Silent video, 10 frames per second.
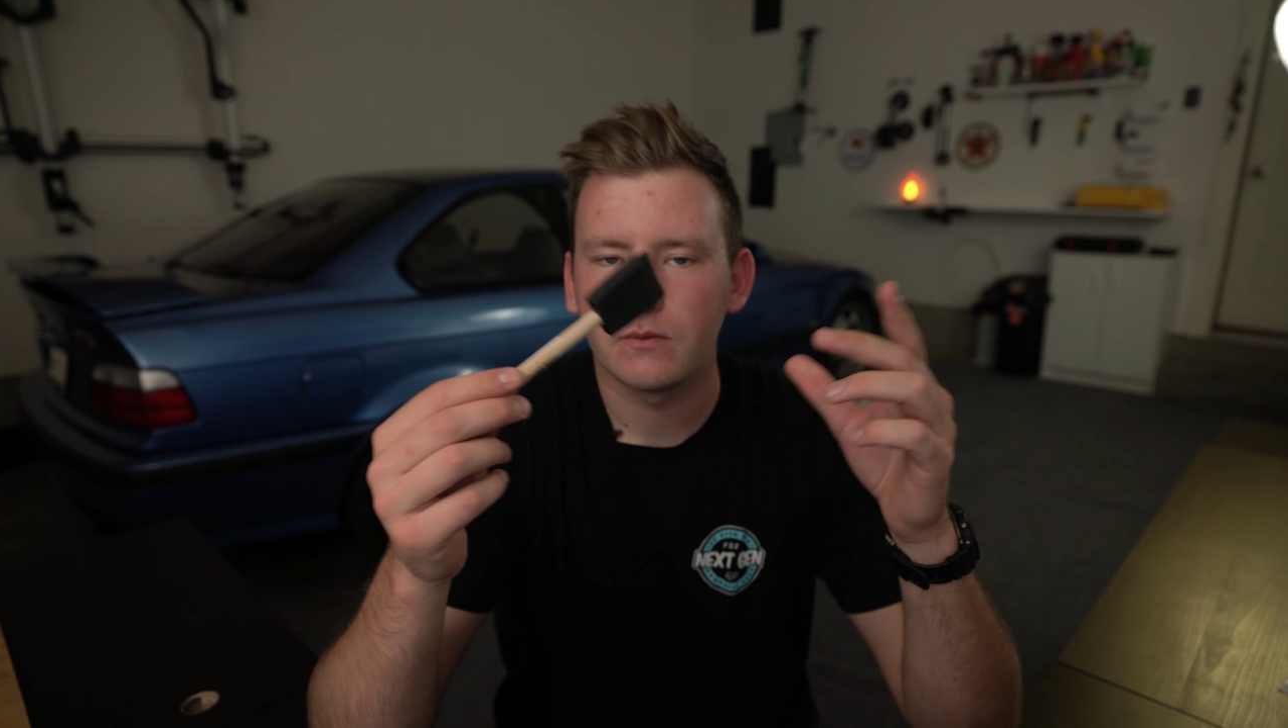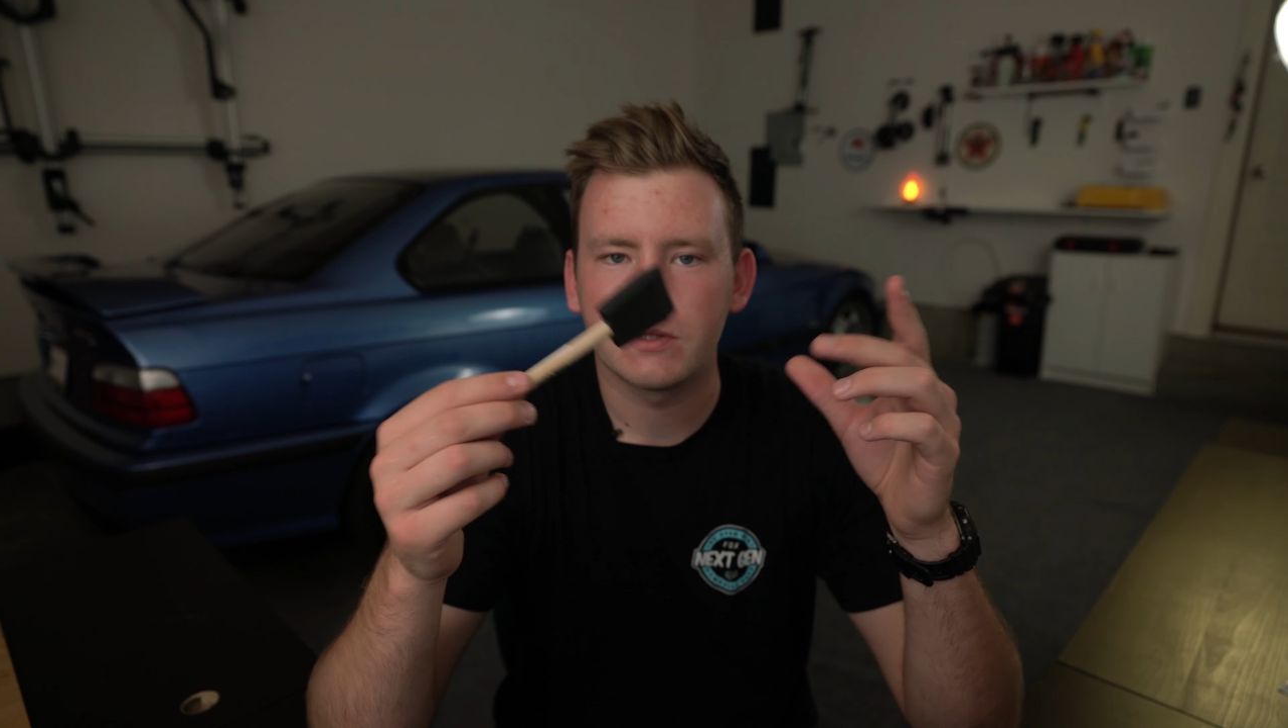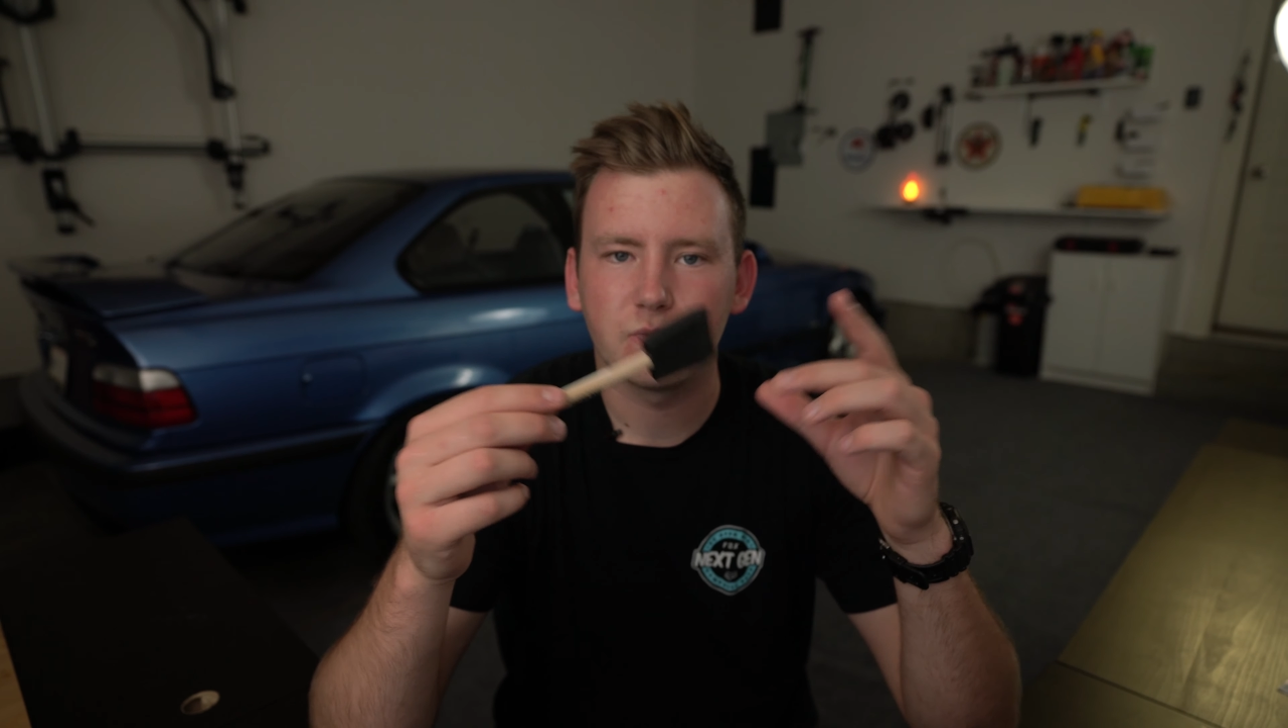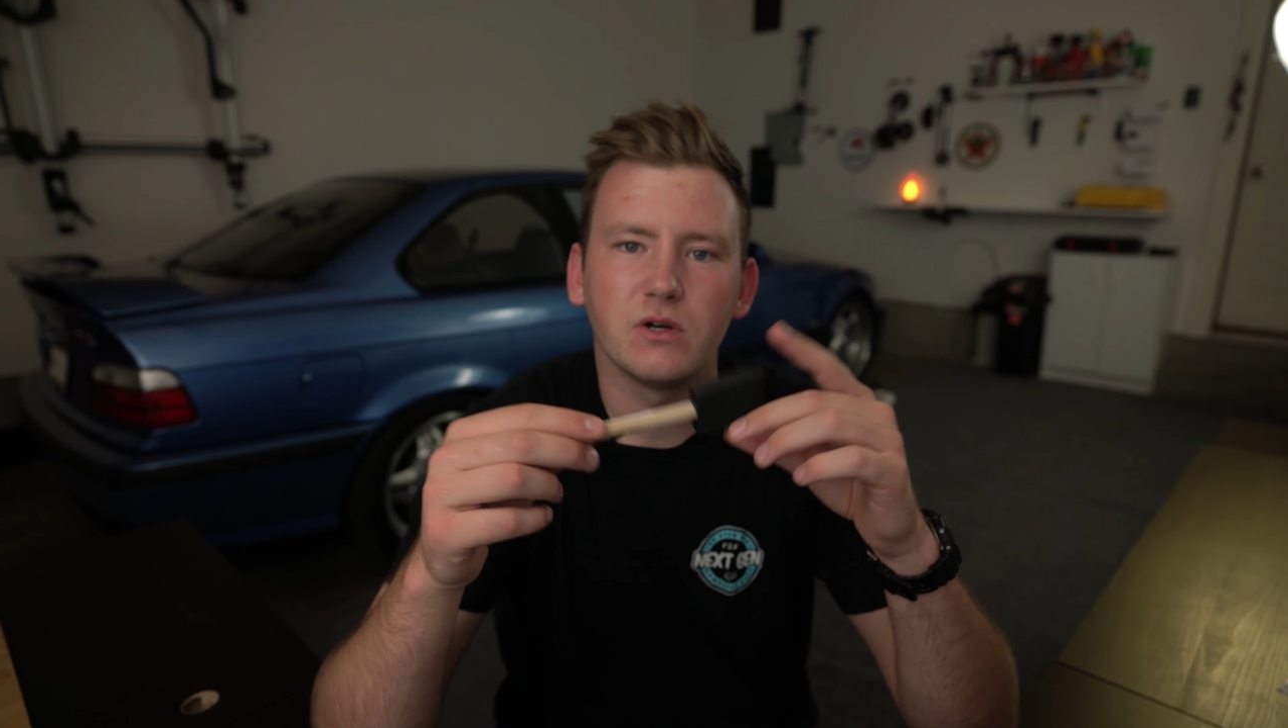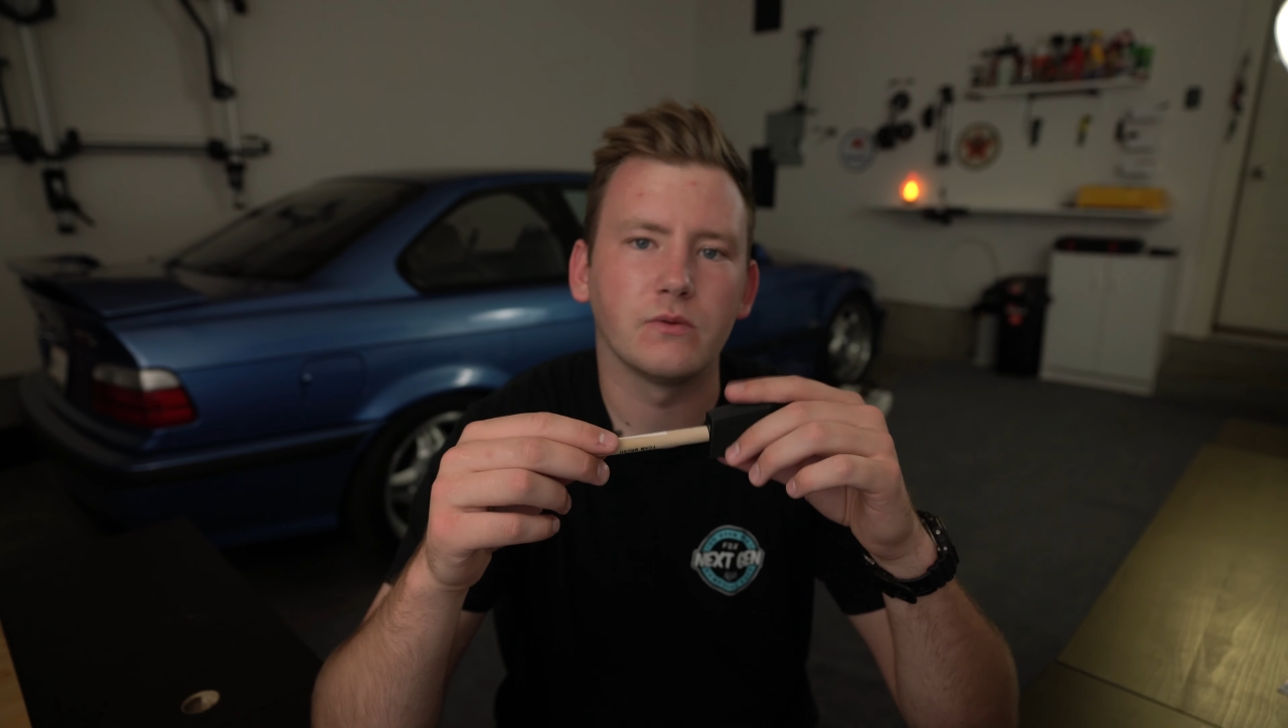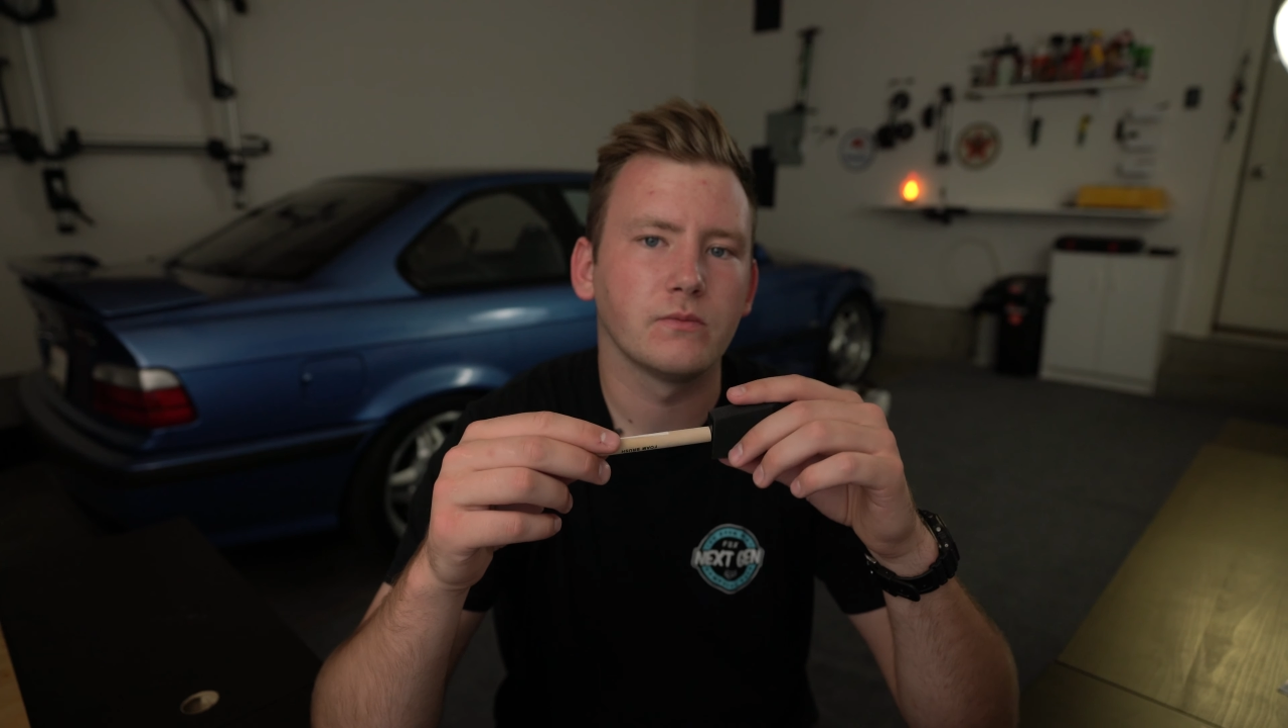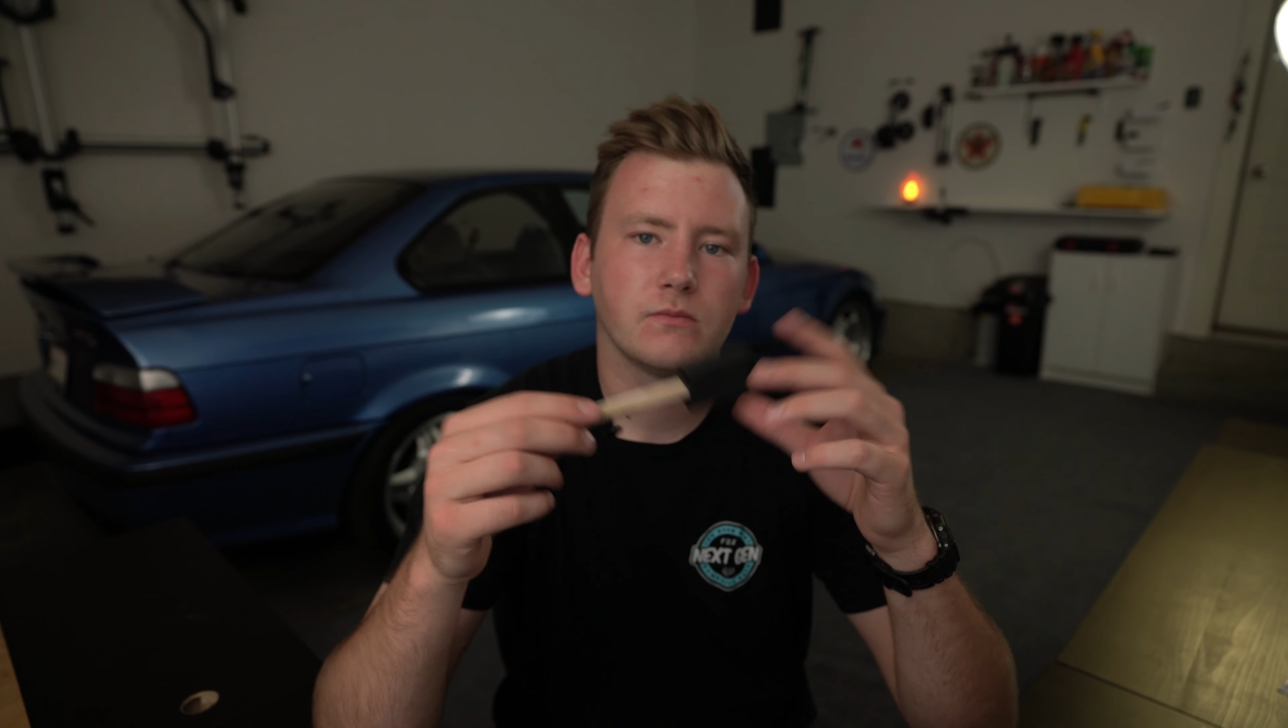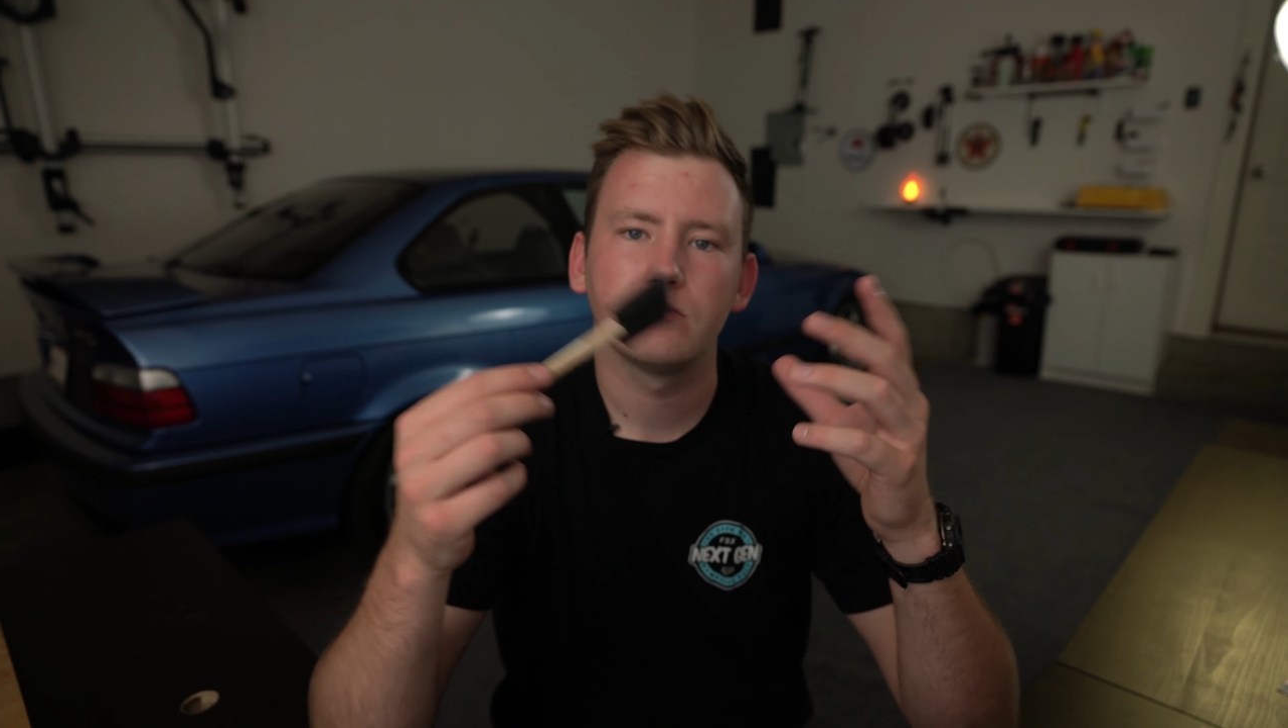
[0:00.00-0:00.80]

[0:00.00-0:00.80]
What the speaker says: ones won't,